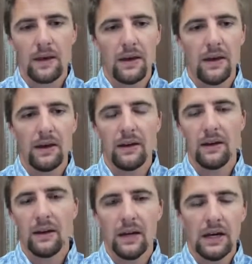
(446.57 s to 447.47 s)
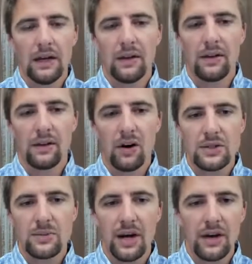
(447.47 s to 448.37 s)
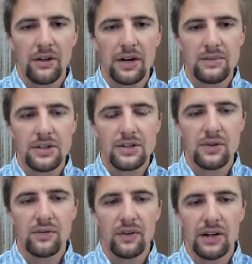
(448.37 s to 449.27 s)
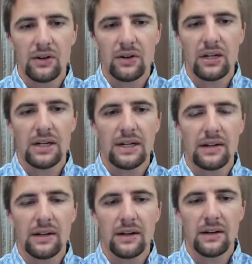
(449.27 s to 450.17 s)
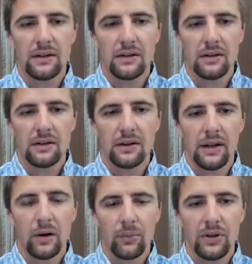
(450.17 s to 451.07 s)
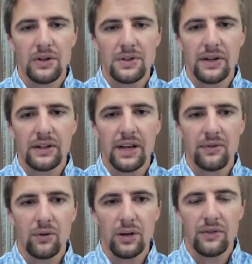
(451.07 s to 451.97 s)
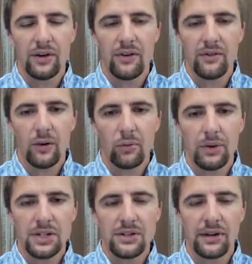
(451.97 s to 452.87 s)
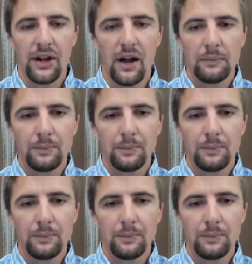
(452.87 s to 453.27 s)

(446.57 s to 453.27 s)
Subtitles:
And there are some diagrams that you can find online that help illustrate that for you if you're having trouble picturing that.